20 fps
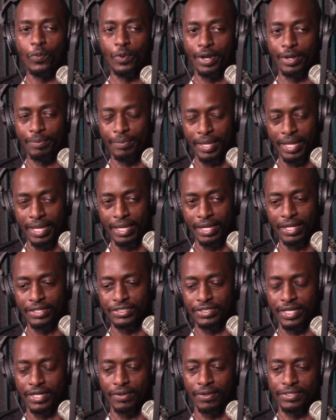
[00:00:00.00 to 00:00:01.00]
want me, and et
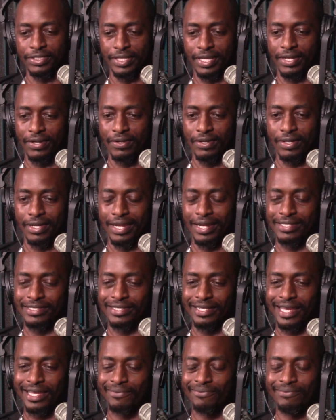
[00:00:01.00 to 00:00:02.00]
cetera, et cetera. And it's
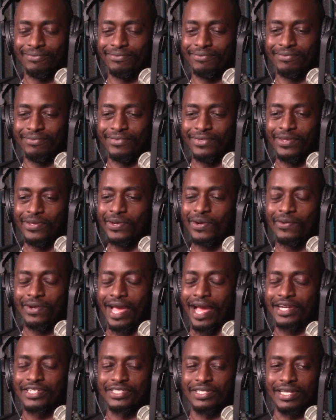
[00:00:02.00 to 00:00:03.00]
like,
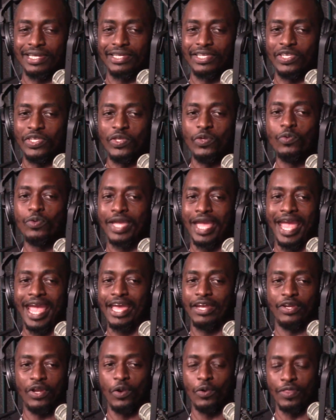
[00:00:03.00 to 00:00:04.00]
you
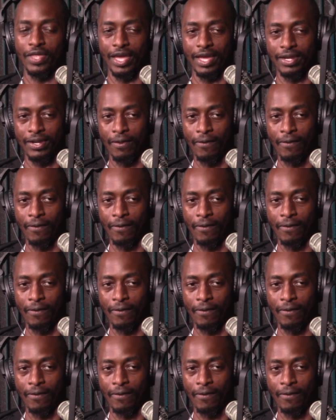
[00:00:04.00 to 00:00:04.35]
can't know that.